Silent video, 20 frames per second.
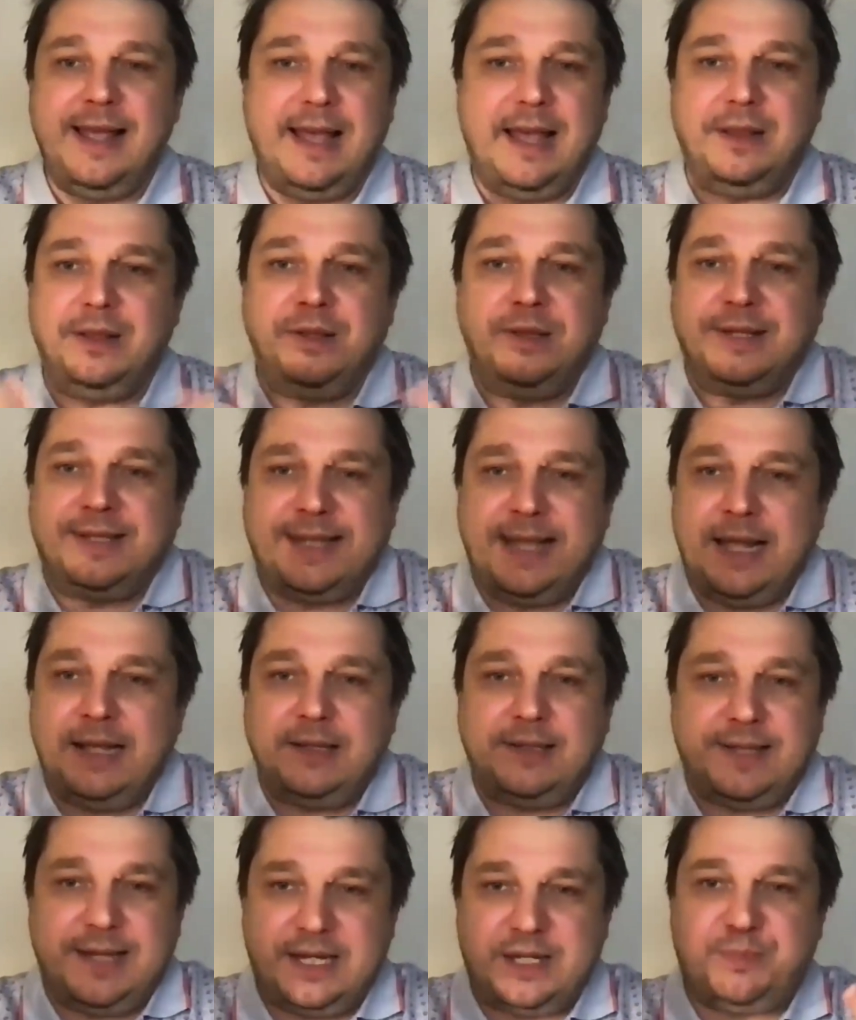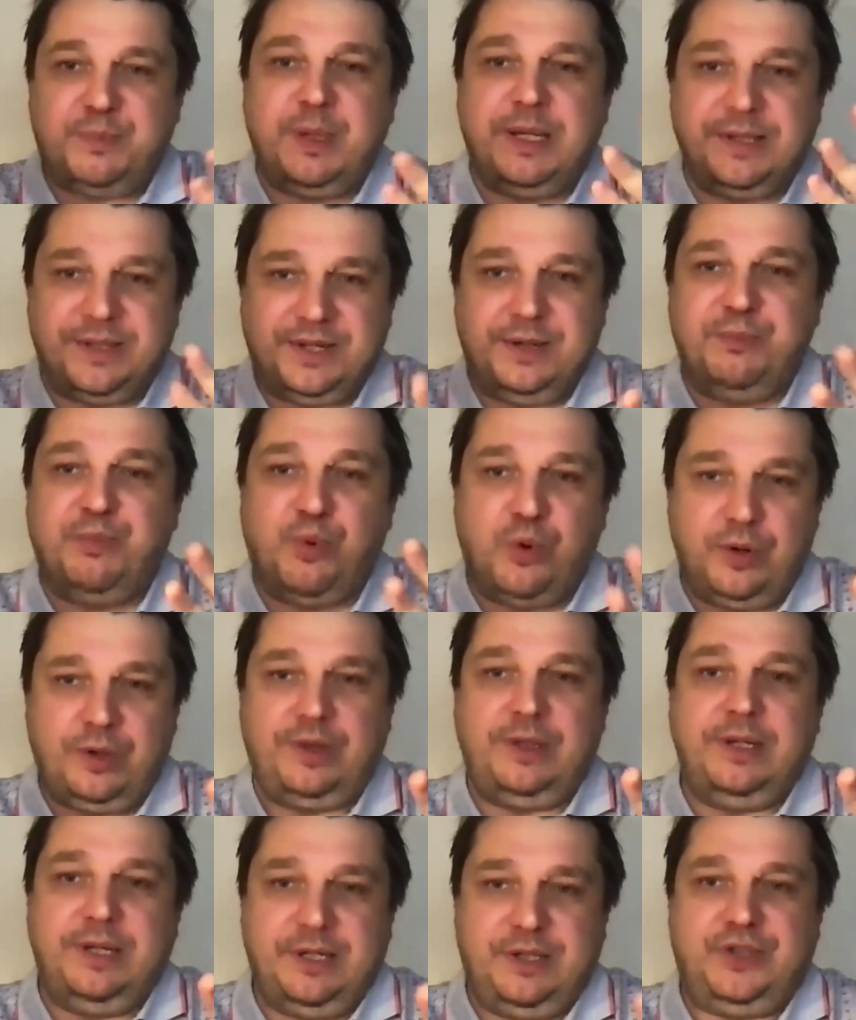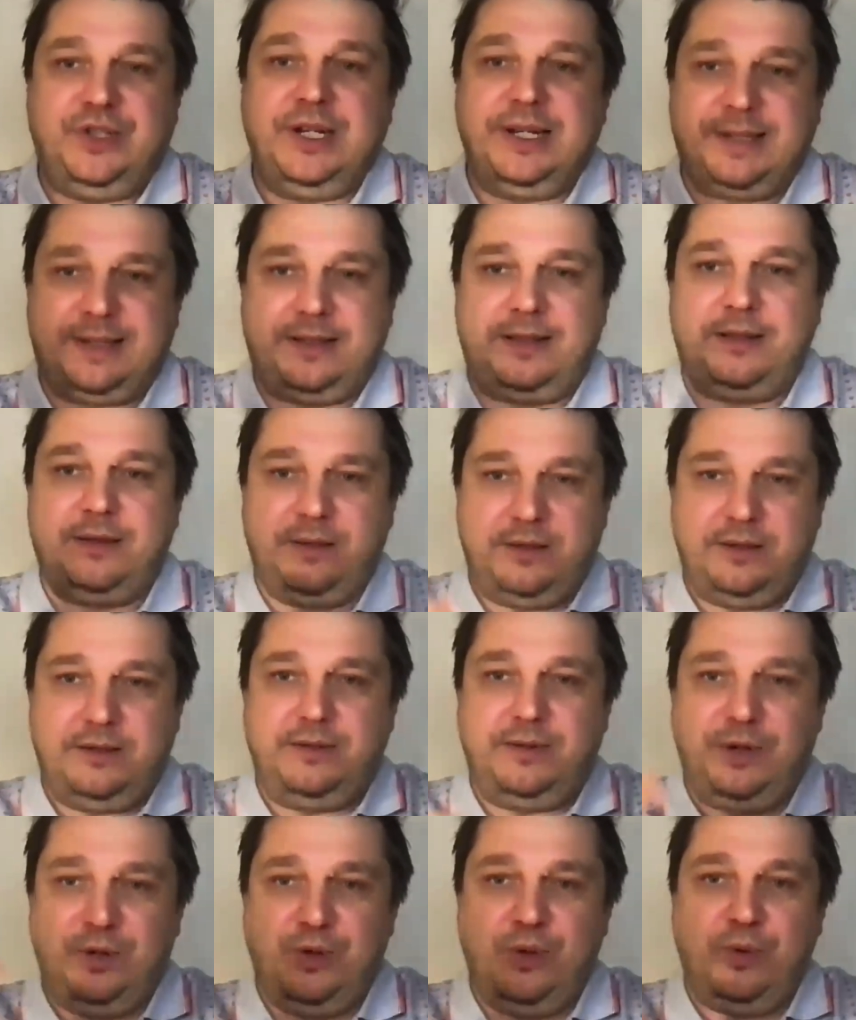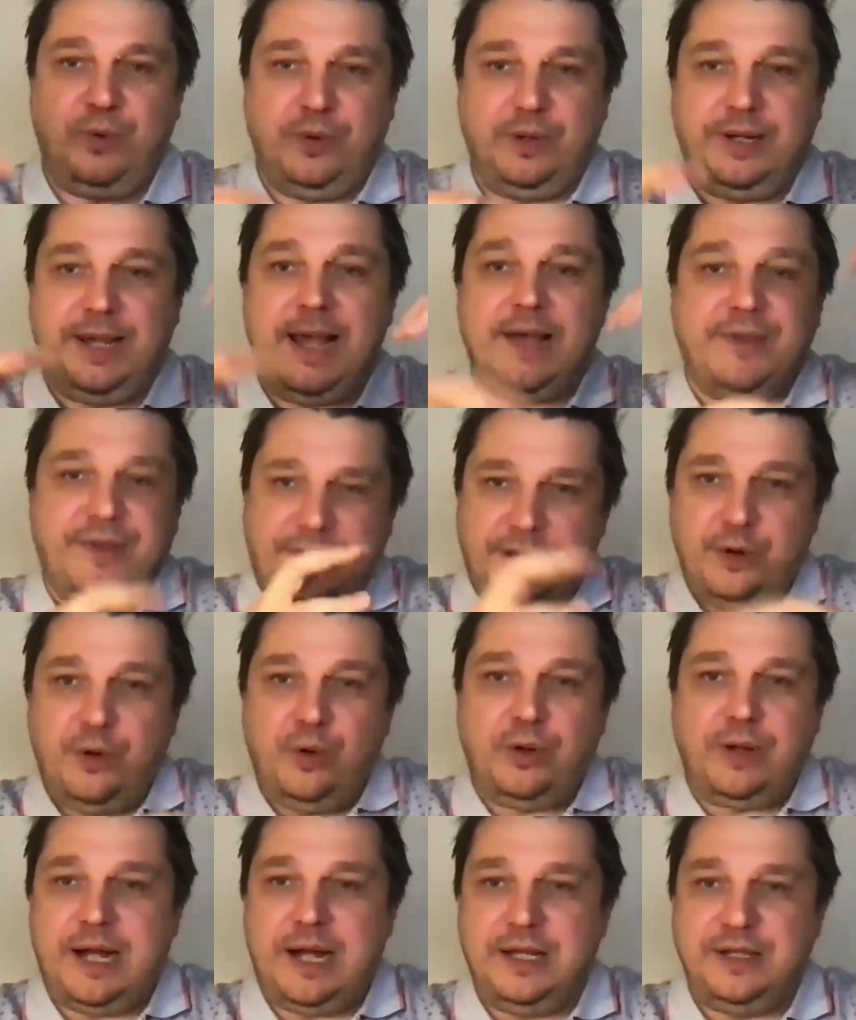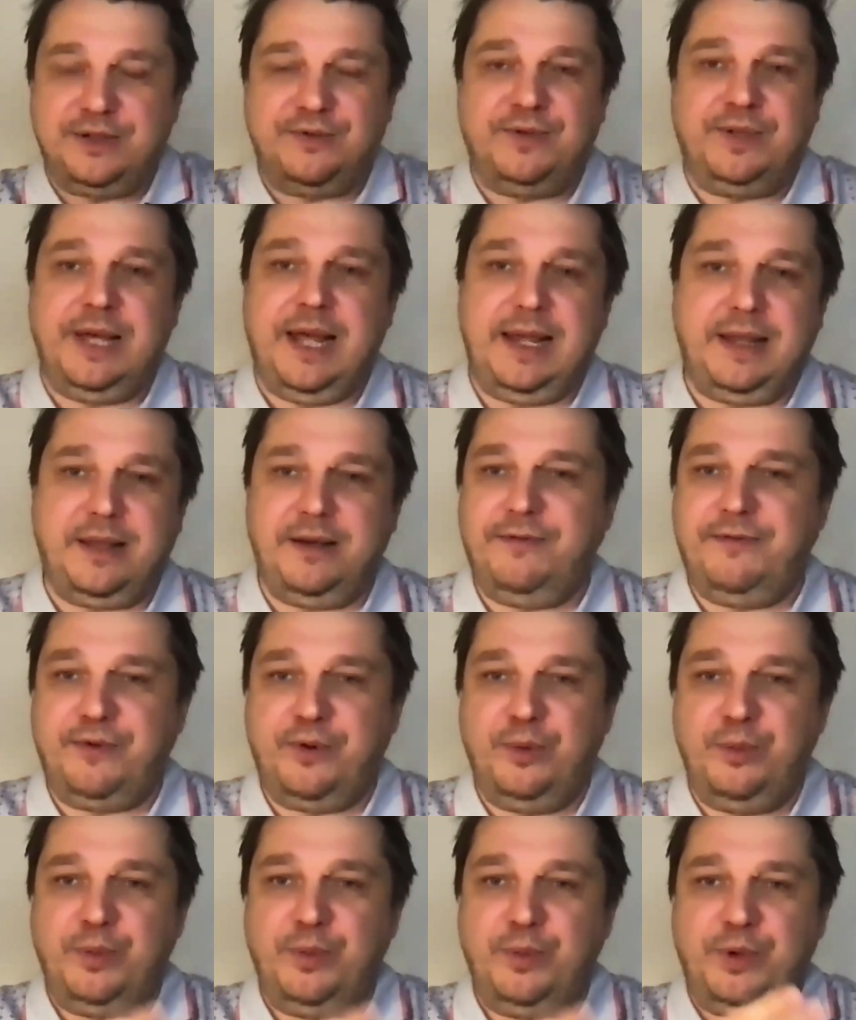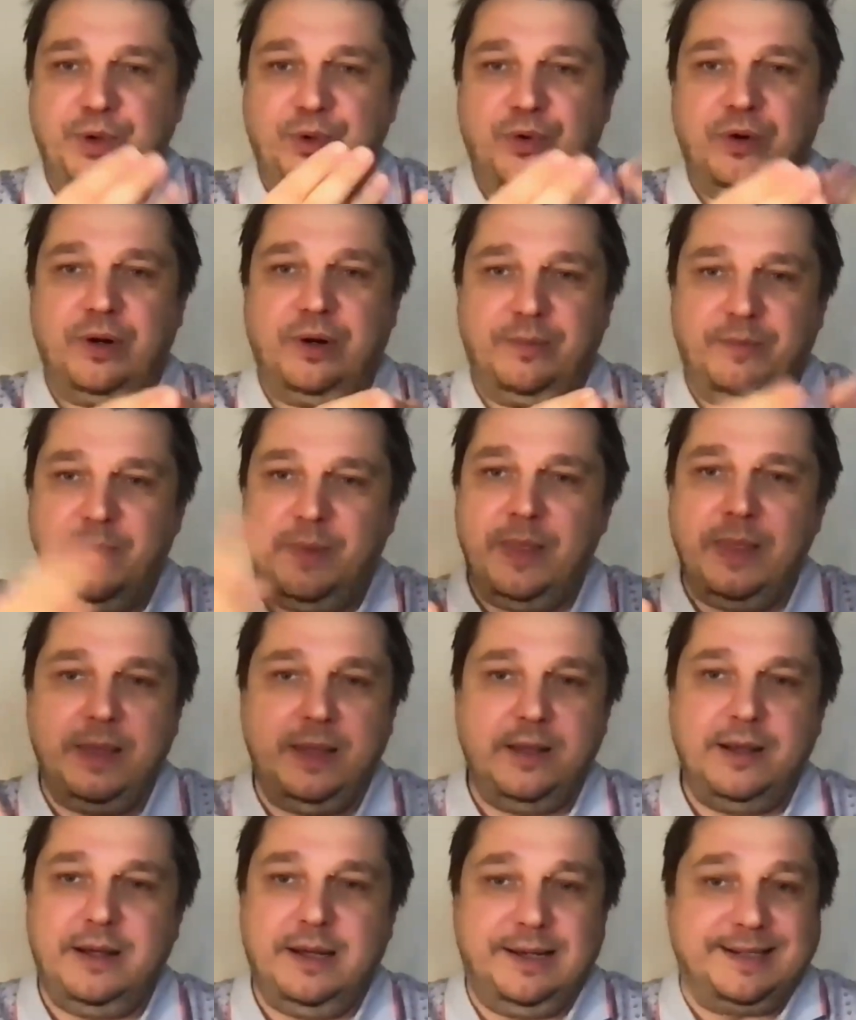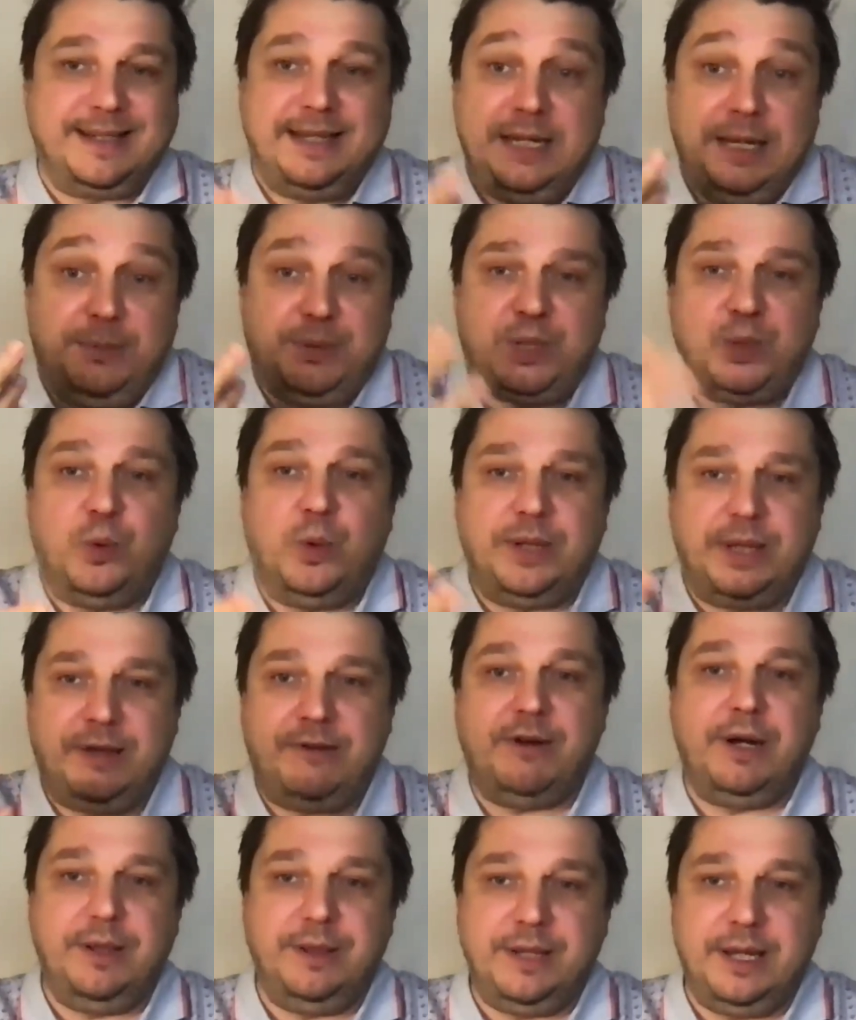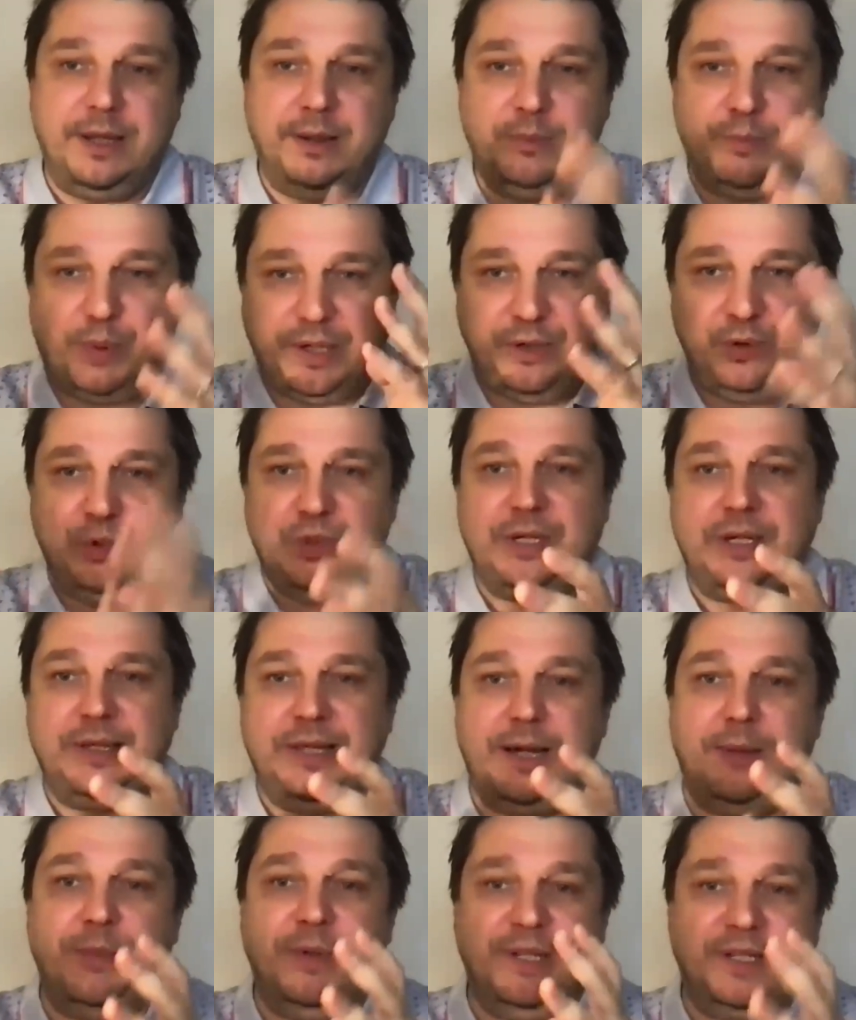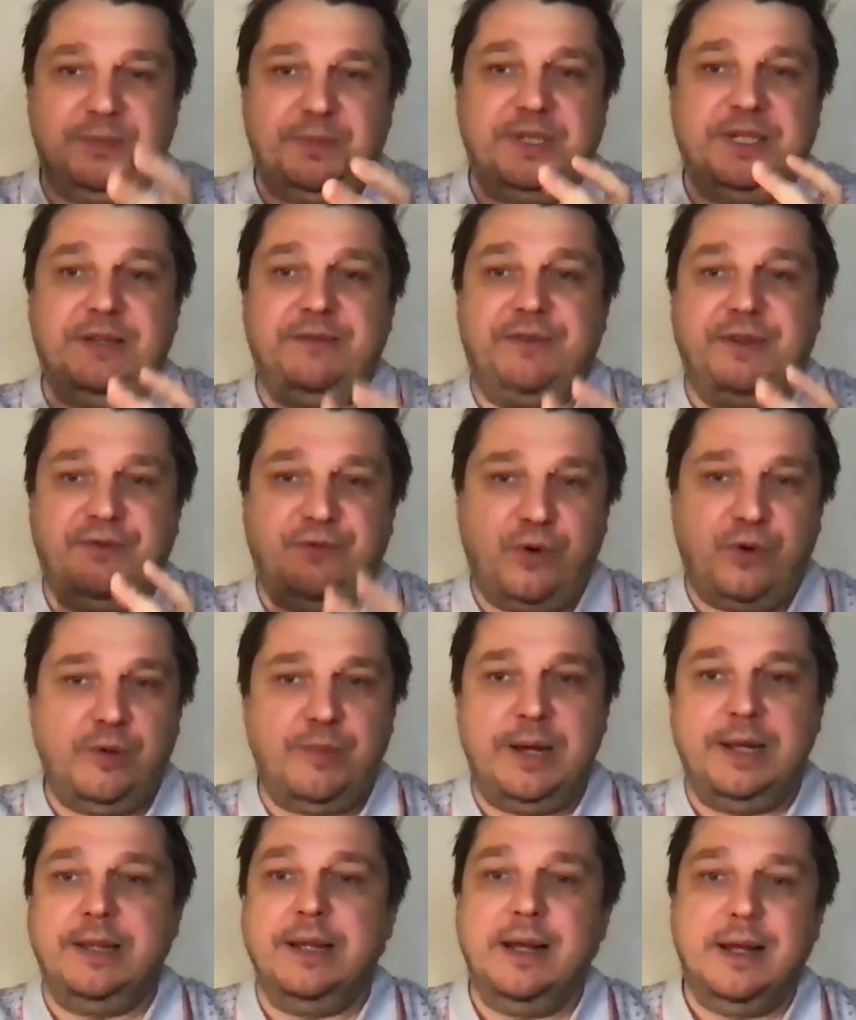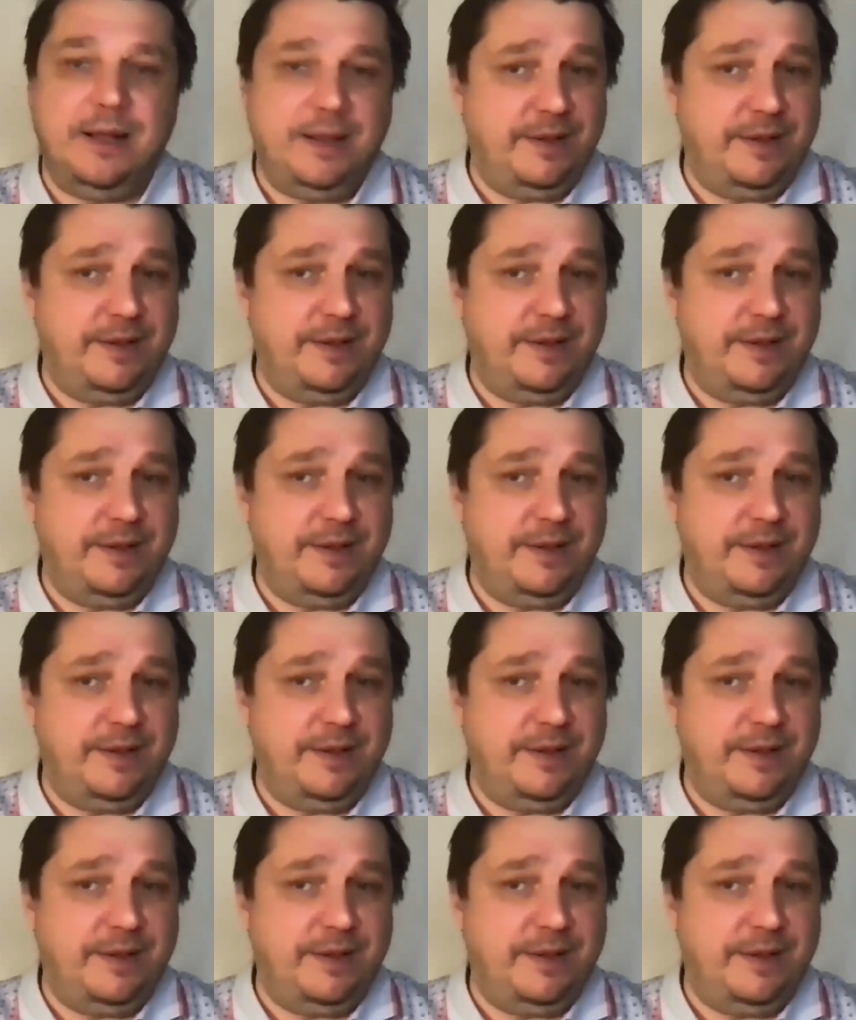and in a sense, expense report is just uh, you know gathering all kinds of data from your uh, sleeps or whatever, and then producing them in a specific format,